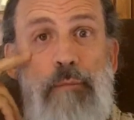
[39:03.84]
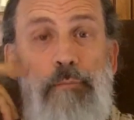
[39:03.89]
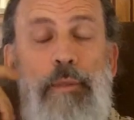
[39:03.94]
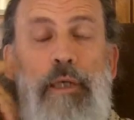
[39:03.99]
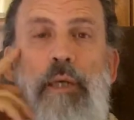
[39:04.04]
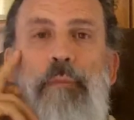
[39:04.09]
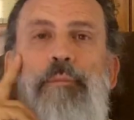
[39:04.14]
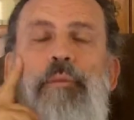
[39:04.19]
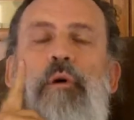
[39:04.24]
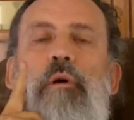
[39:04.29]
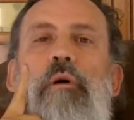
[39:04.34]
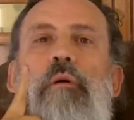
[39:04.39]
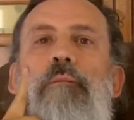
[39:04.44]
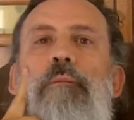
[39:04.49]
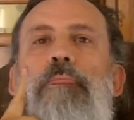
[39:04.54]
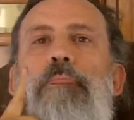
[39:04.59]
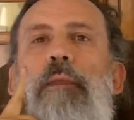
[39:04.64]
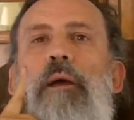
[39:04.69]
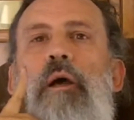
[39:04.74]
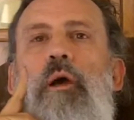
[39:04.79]
the people
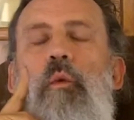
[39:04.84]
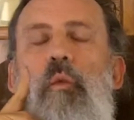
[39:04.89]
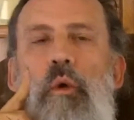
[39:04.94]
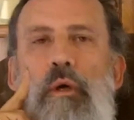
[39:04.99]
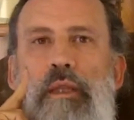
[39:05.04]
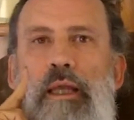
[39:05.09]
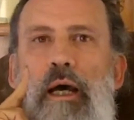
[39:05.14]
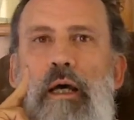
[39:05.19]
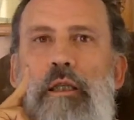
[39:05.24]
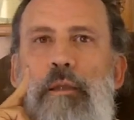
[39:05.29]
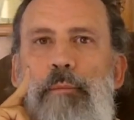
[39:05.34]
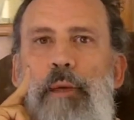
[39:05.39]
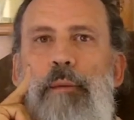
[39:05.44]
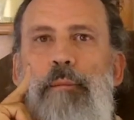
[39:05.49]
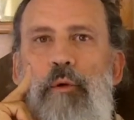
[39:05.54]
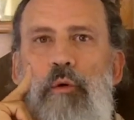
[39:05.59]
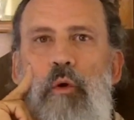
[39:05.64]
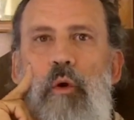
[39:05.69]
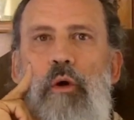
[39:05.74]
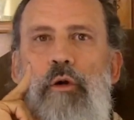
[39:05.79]
without the
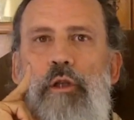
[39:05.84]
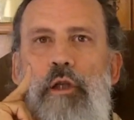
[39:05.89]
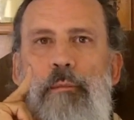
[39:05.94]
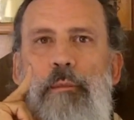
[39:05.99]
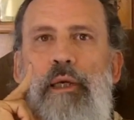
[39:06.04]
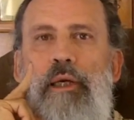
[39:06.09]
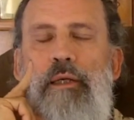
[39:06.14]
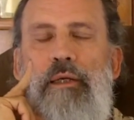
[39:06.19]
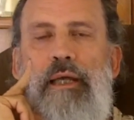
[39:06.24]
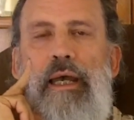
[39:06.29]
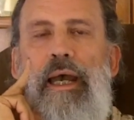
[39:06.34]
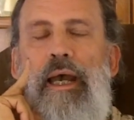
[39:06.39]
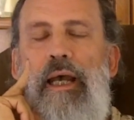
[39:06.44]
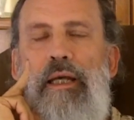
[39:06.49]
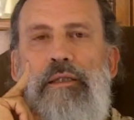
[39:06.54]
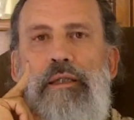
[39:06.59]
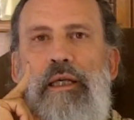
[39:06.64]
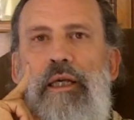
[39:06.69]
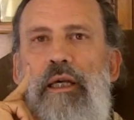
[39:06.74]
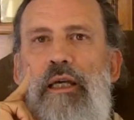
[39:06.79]
people knowing they're being
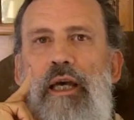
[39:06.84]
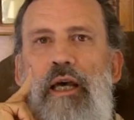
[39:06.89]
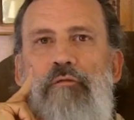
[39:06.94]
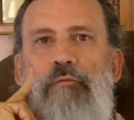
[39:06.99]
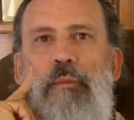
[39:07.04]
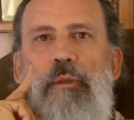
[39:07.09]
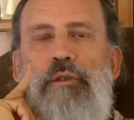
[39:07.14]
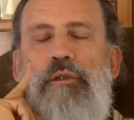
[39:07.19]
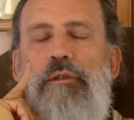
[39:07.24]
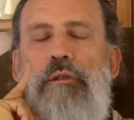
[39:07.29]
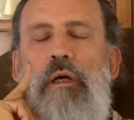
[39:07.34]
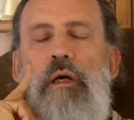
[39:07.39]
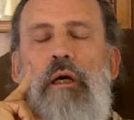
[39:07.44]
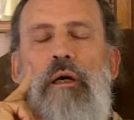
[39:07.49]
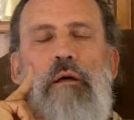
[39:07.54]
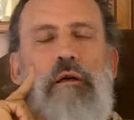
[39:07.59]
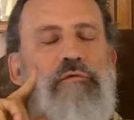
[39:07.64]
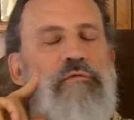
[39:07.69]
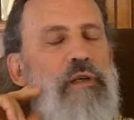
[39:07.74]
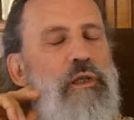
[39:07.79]
taxed. Again, governments,
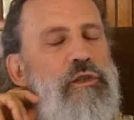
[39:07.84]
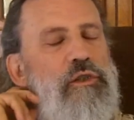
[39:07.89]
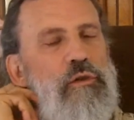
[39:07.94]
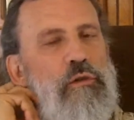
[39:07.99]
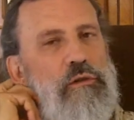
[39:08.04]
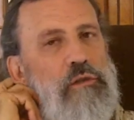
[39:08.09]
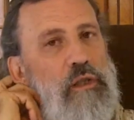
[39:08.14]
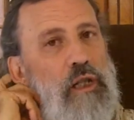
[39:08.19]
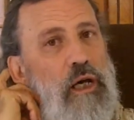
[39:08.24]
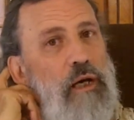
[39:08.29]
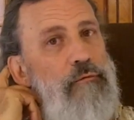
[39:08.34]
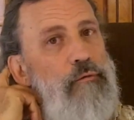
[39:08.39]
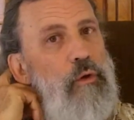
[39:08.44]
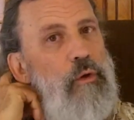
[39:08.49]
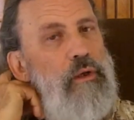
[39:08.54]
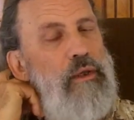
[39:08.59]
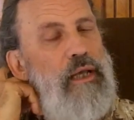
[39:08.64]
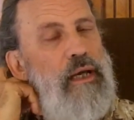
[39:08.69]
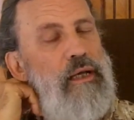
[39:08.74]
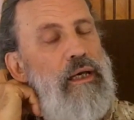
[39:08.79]
uh, officials love
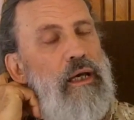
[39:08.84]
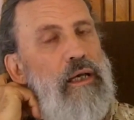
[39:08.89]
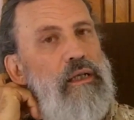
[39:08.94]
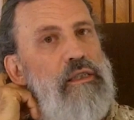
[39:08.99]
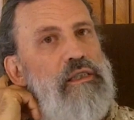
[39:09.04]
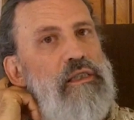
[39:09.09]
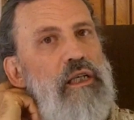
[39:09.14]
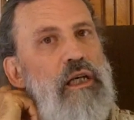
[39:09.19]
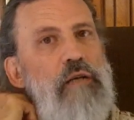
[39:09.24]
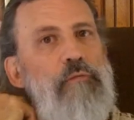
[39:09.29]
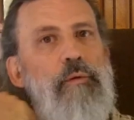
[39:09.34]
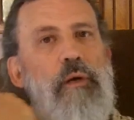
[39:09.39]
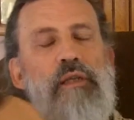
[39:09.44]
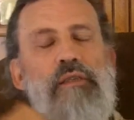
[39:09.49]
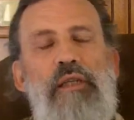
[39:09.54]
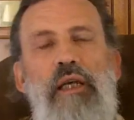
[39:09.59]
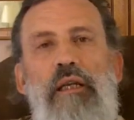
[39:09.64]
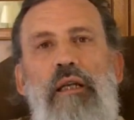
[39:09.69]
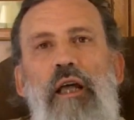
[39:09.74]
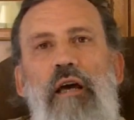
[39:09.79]
doing that kind of stuff
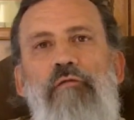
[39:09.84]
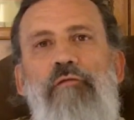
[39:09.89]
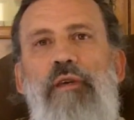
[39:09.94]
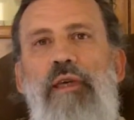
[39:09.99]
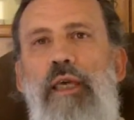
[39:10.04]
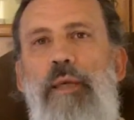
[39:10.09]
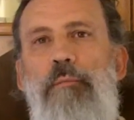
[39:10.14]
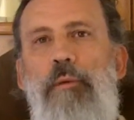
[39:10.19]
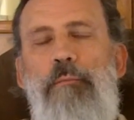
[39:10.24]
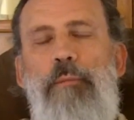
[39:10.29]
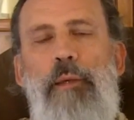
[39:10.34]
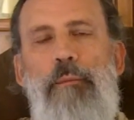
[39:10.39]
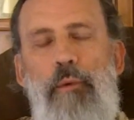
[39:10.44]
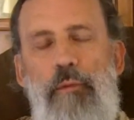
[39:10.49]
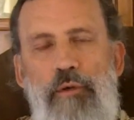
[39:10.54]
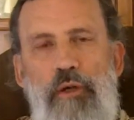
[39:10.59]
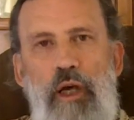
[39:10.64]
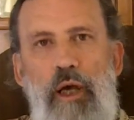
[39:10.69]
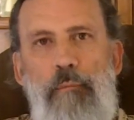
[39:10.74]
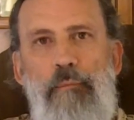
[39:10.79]
because they love keeping people
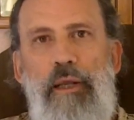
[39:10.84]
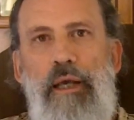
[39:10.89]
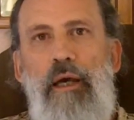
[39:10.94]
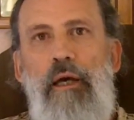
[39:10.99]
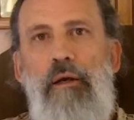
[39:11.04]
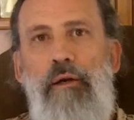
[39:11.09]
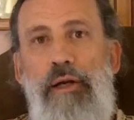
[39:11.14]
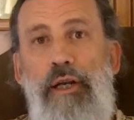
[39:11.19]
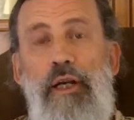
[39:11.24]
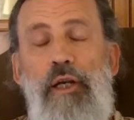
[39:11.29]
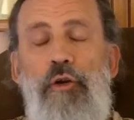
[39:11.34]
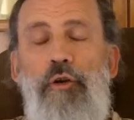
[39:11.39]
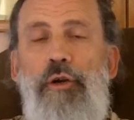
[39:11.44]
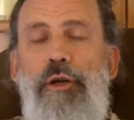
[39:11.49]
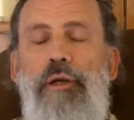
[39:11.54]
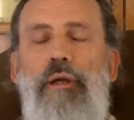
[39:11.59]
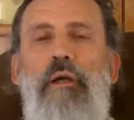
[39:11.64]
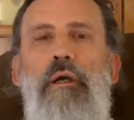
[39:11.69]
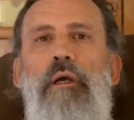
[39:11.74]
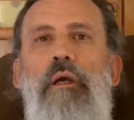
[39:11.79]
dumbed down and
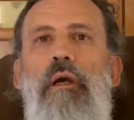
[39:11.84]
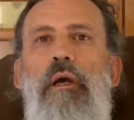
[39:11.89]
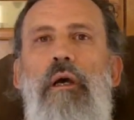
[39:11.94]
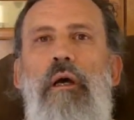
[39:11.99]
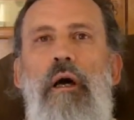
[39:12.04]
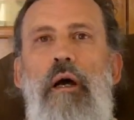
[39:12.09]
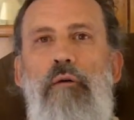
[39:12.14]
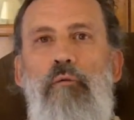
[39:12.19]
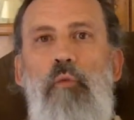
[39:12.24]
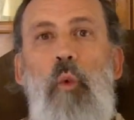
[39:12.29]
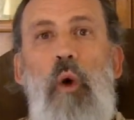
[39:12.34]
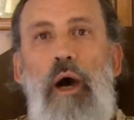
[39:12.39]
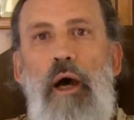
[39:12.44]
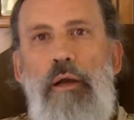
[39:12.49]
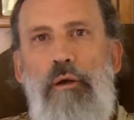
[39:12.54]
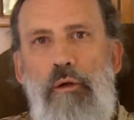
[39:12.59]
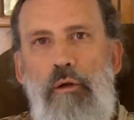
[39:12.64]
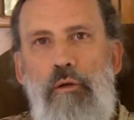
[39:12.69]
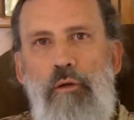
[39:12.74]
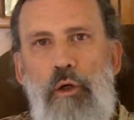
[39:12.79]
ignorant of what
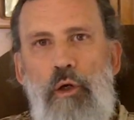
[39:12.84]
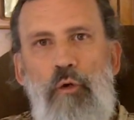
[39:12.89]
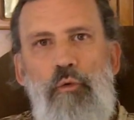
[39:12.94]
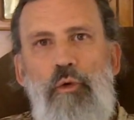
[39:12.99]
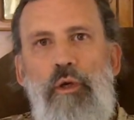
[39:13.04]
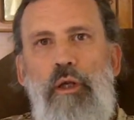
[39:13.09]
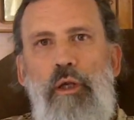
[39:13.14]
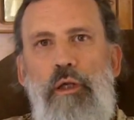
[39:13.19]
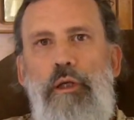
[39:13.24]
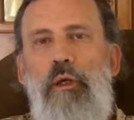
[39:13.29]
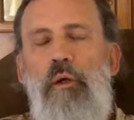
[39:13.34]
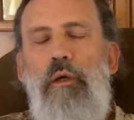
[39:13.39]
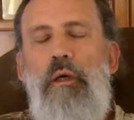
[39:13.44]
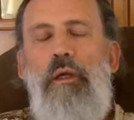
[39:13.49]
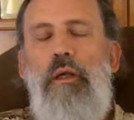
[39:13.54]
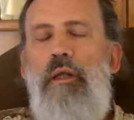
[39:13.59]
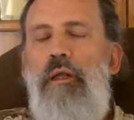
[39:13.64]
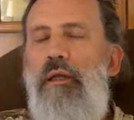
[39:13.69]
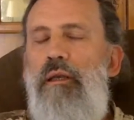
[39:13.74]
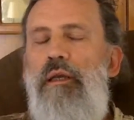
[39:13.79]
they're really doing.
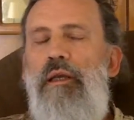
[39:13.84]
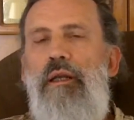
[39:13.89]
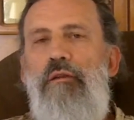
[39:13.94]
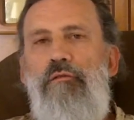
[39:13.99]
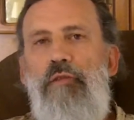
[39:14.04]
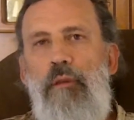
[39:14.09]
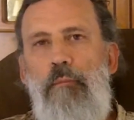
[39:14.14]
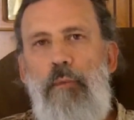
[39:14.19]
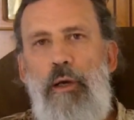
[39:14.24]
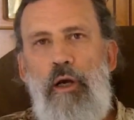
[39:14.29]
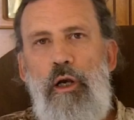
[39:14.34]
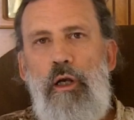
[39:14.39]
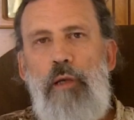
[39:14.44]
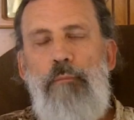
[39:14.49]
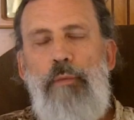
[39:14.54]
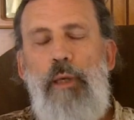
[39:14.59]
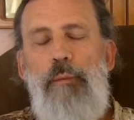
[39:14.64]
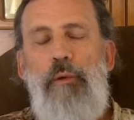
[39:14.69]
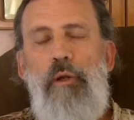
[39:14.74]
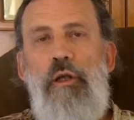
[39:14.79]
And again, if the American
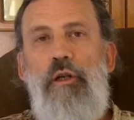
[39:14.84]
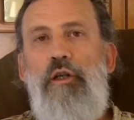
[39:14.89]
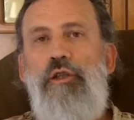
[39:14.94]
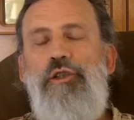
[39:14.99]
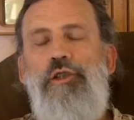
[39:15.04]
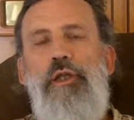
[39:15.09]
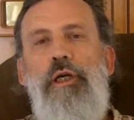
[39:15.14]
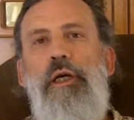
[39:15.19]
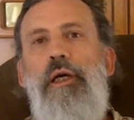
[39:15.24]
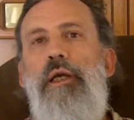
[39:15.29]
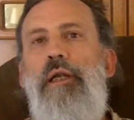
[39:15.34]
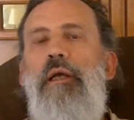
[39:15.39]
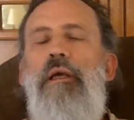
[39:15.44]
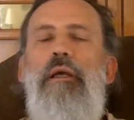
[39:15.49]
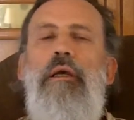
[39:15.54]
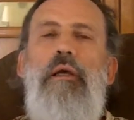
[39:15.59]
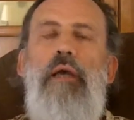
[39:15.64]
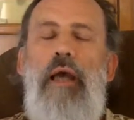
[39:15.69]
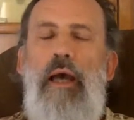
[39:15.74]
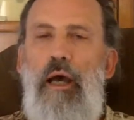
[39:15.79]
people understood
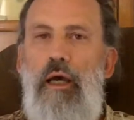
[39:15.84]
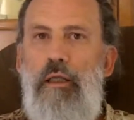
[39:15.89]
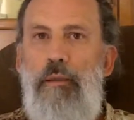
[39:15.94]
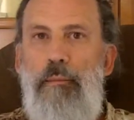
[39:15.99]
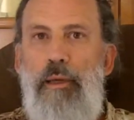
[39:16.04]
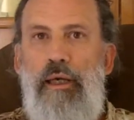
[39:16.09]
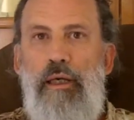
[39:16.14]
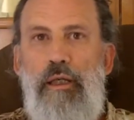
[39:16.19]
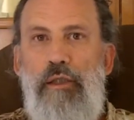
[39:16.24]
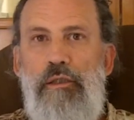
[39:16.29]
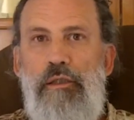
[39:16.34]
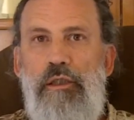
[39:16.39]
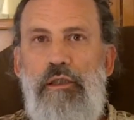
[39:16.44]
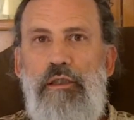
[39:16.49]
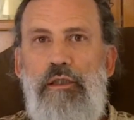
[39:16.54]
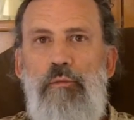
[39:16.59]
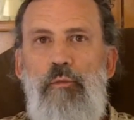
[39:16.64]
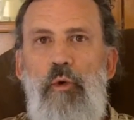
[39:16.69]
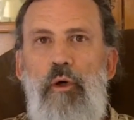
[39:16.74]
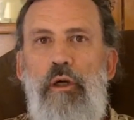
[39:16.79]
how the banking
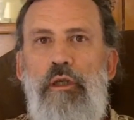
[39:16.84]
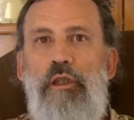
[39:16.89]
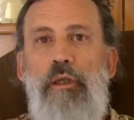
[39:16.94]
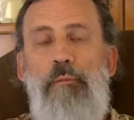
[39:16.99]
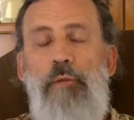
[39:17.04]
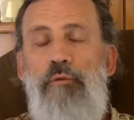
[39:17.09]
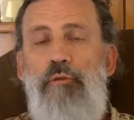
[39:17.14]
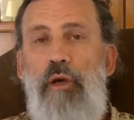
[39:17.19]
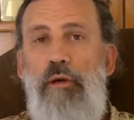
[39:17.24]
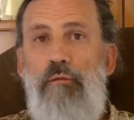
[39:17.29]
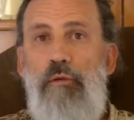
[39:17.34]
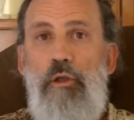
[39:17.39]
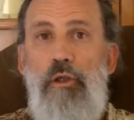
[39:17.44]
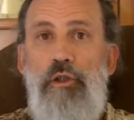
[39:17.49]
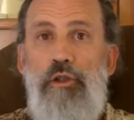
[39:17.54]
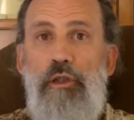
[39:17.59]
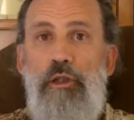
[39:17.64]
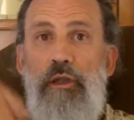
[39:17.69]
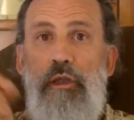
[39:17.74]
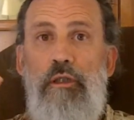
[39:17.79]
system worked, there'd be
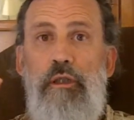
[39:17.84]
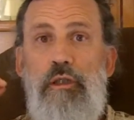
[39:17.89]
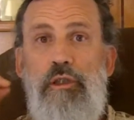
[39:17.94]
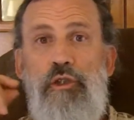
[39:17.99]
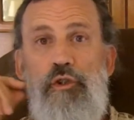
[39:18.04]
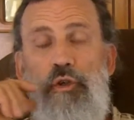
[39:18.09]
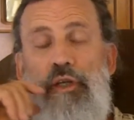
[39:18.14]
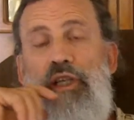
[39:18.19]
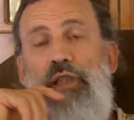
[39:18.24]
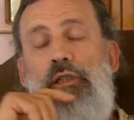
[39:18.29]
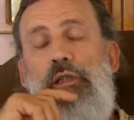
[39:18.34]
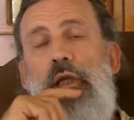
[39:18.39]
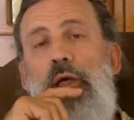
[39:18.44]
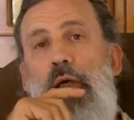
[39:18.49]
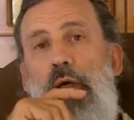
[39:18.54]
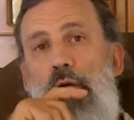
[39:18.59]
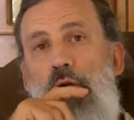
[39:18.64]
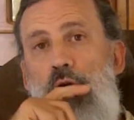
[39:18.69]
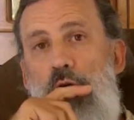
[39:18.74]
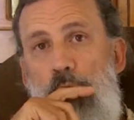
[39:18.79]
revolution in the streets
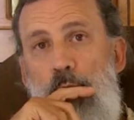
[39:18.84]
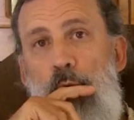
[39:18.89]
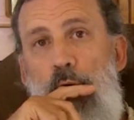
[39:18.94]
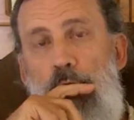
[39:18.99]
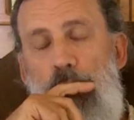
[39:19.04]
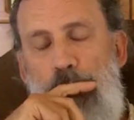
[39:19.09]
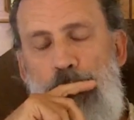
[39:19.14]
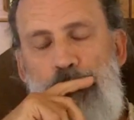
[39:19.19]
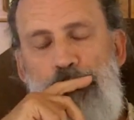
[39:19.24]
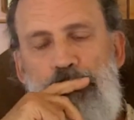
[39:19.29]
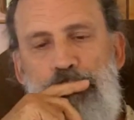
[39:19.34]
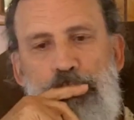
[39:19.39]
tomorrow.